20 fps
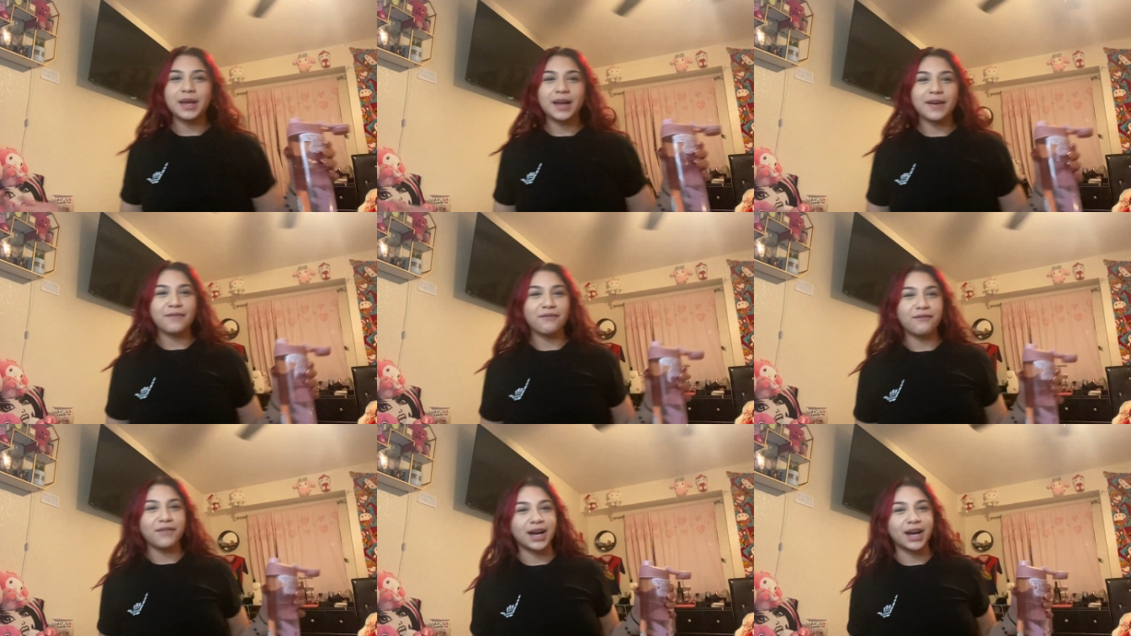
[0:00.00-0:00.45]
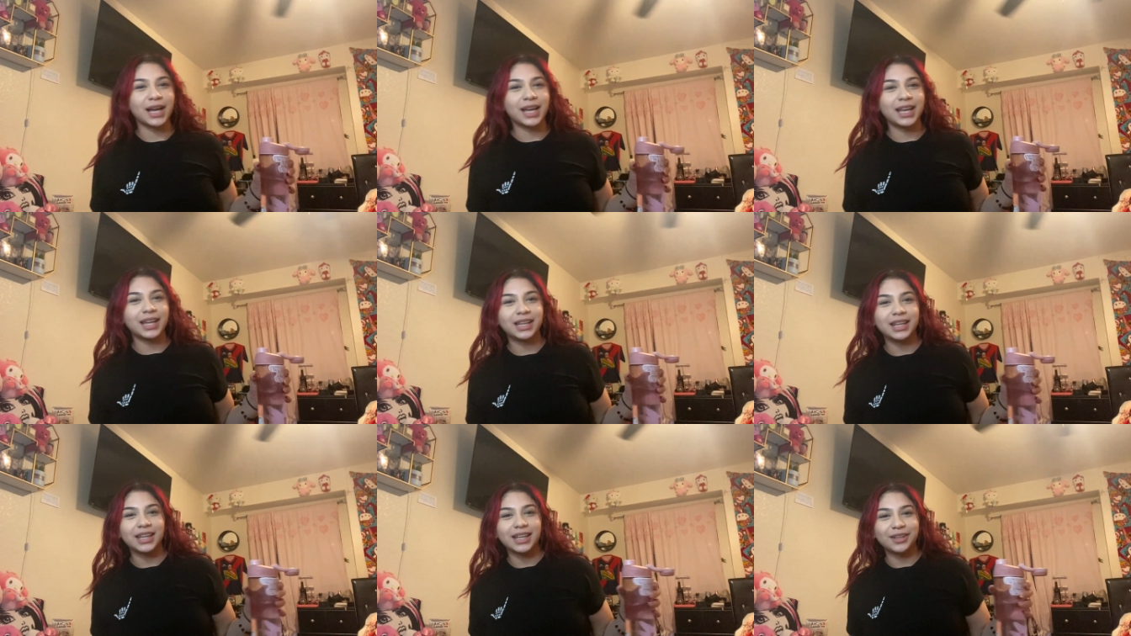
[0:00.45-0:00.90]
a
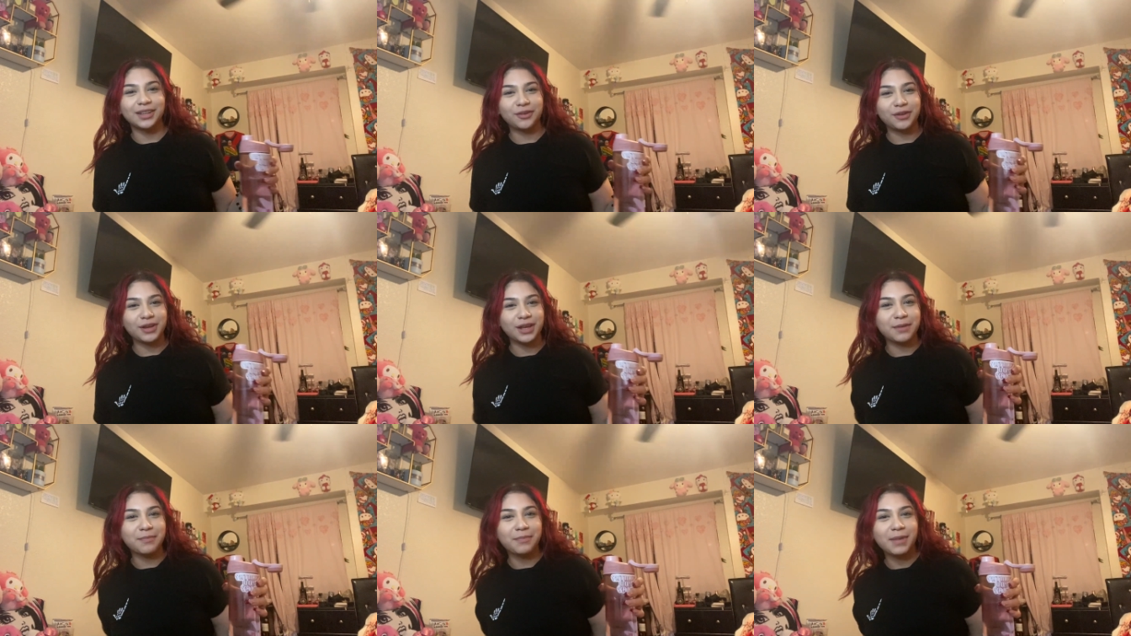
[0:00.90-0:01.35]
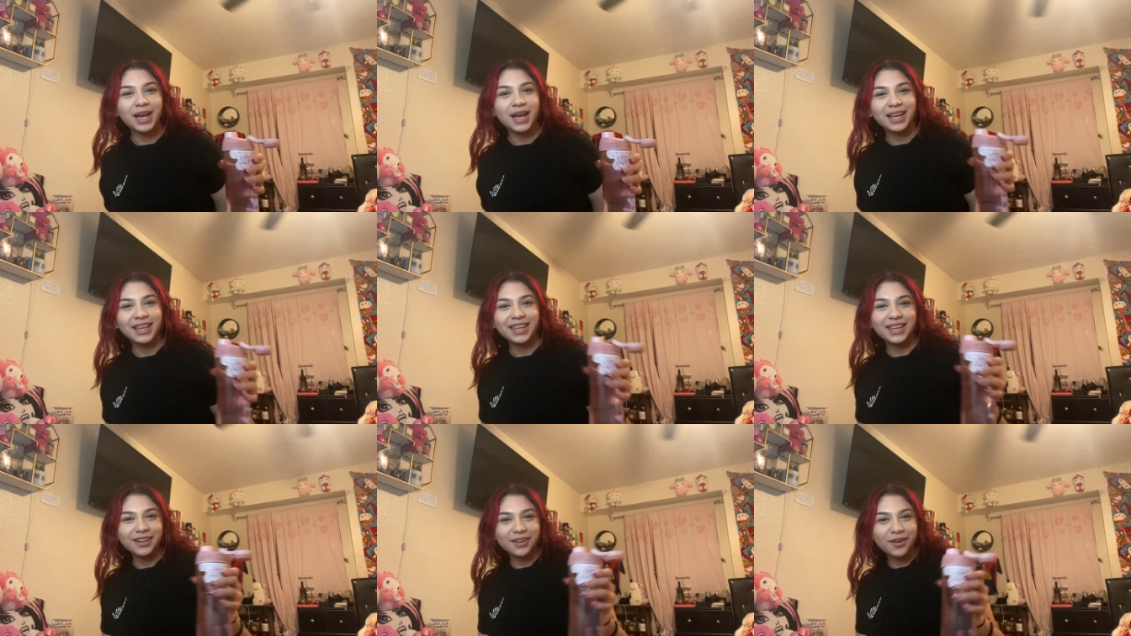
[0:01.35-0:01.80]
fucking needle in my
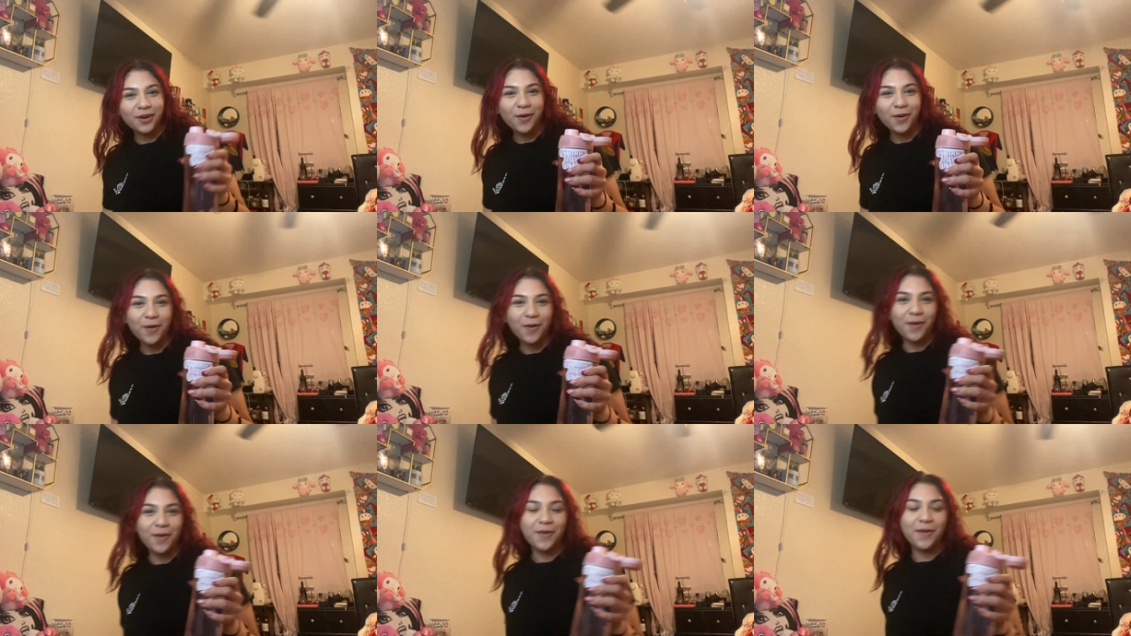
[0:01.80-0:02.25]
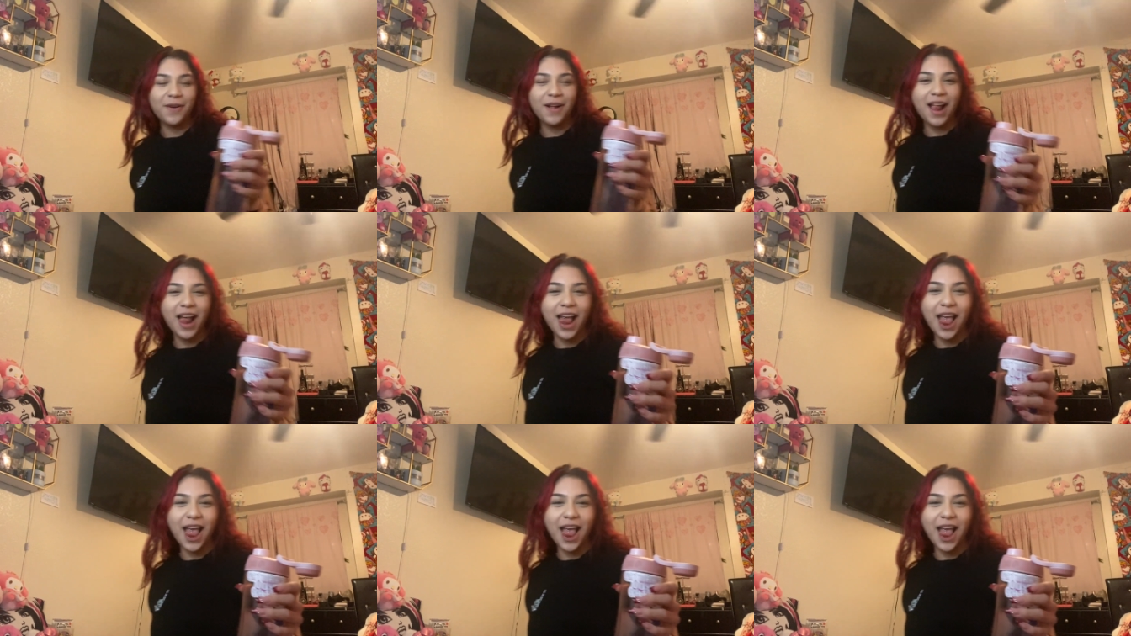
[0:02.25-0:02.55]
ear hole?